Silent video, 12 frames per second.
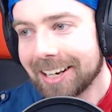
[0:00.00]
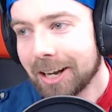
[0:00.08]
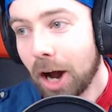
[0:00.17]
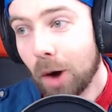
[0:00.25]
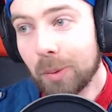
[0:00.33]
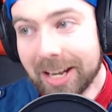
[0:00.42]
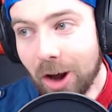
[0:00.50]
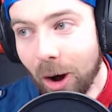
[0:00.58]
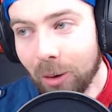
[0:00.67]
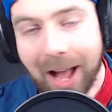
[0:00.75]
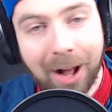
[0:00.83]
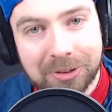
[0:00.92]
we know
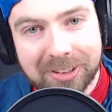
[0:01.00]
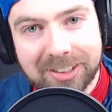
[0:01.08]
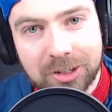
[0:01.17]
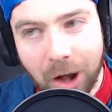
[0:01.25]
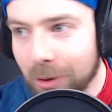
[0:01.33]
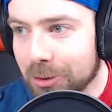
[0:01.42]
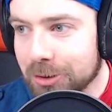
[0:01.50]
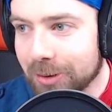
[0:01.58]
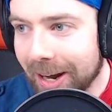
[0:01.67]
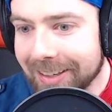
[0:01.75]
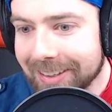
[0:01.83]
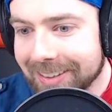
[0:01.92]
how this goes,
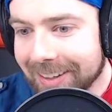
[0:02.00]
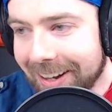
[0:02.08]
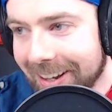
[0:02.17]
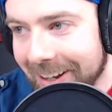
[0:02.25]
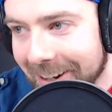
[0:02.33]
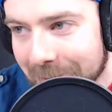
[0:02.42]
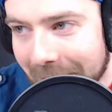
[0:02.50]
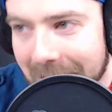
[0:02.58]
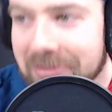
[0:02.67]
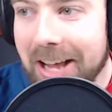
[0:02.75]
right? We have